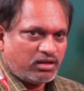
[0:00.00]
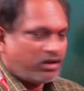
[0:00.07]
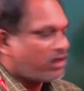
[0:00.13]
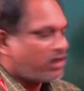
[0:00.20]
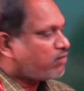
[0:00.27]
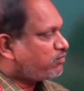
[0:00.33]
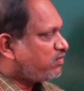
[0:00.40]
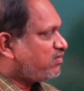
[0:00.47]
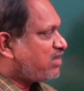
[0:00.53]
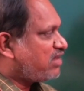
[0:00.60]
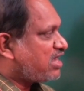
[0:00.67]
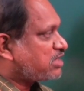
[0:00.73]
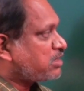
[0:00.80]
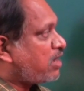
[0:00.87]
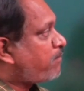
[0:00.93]
Now we will
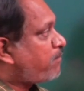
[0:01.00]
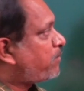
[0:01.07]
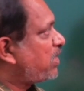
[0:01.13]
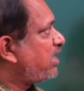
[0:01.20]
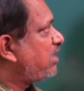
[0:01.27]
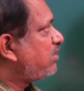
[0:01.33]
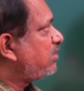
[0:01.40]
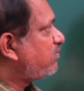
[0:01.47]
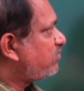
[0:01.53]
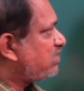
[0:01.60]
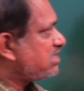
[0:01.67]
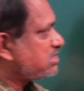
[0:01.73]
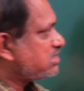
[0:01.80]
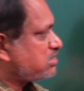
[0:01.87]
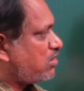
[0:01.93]
apply
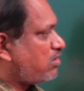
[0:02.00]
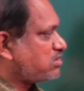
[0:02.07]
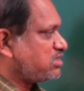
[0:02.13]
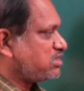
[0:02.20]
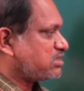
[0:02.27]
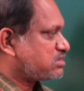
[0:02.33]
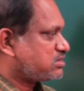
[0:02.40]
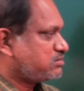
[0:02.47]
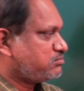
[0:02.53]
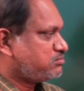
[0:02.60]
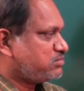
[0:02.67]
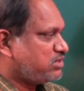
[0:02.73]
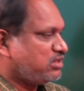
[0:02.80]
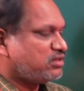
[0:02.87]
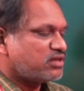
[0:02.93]
these logics
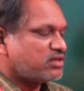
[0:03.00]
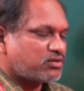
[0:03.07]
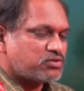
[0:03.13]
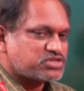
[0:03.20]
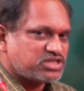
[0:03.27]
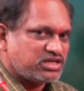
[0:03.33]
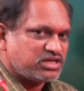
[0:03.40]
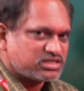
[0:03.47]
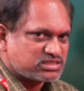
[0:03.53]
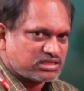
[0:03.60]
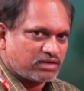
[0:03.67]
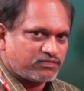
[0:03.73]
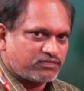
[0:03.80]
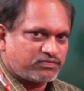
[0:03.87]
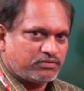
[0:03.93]
in the question
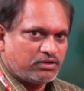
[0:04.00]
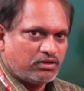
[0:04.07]
itself.